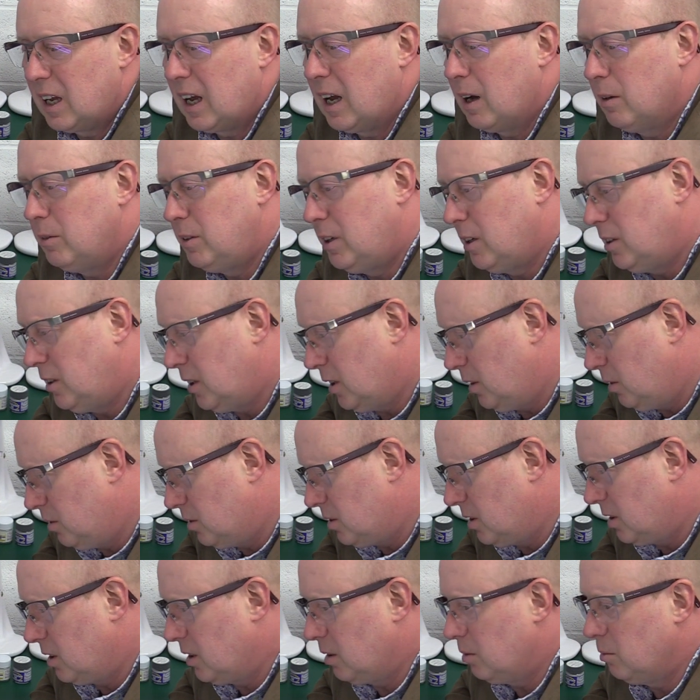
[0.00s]
how you're
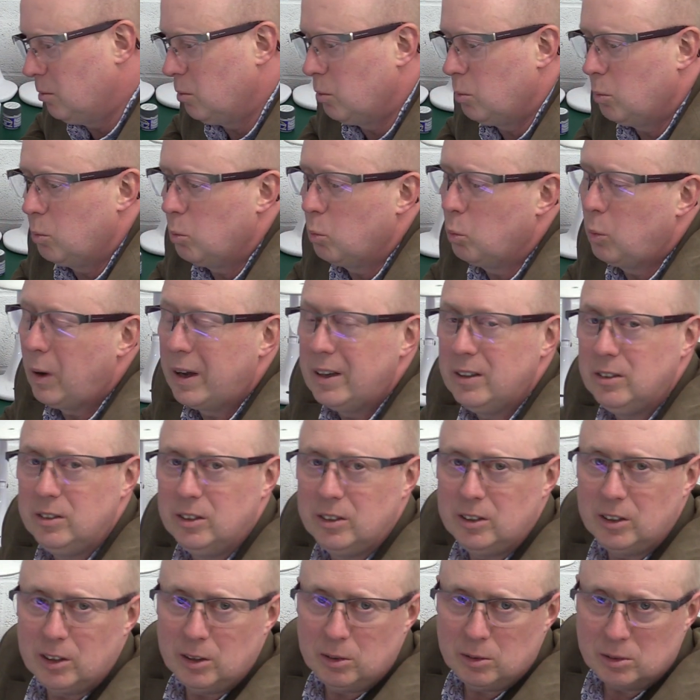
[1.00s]
using them, when
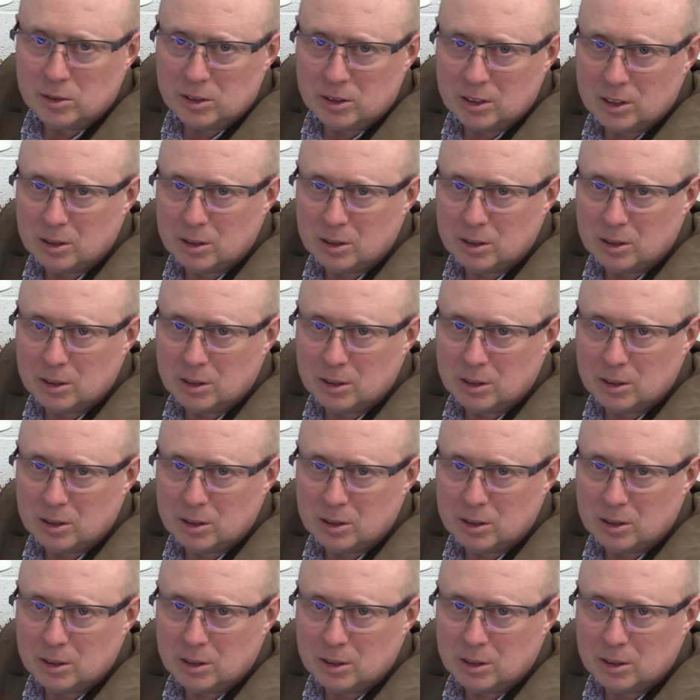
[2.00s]
you're using